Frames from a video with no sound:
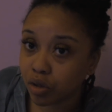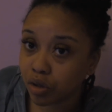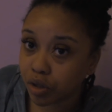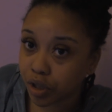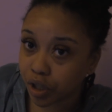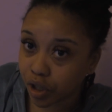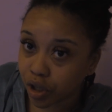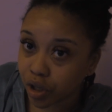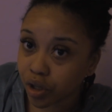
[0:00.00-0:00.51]

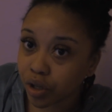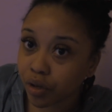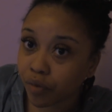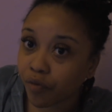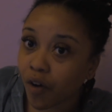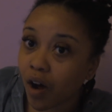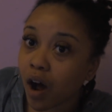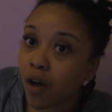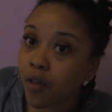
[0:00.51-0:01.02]
the good
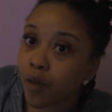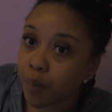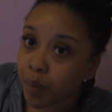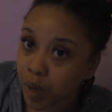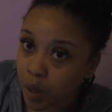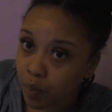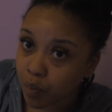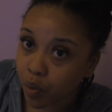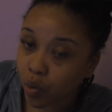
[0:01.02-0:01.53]
for other
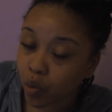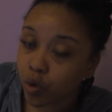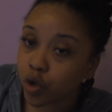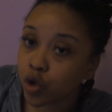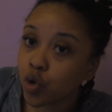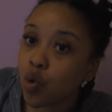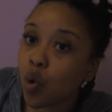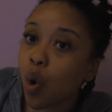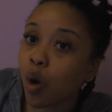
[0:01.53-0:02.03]
people,
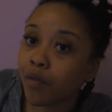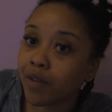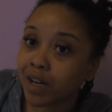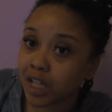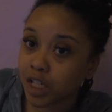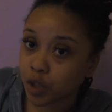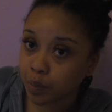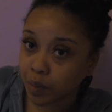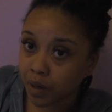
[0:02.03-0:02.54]
you already
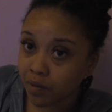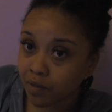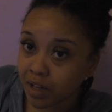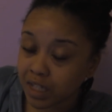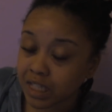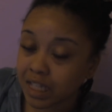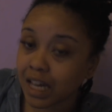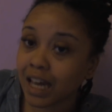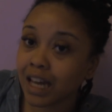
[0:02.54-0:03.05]

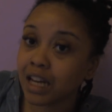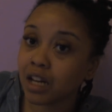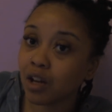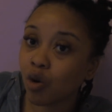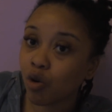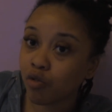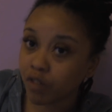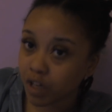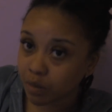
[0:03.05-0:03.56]
experience it and it
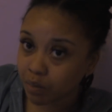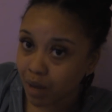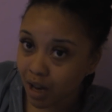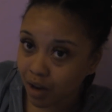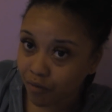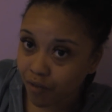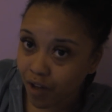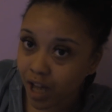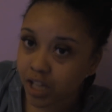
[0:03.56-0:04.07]
already
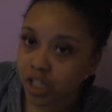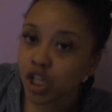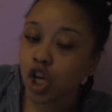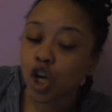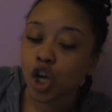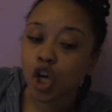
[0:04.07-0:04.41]
manifests.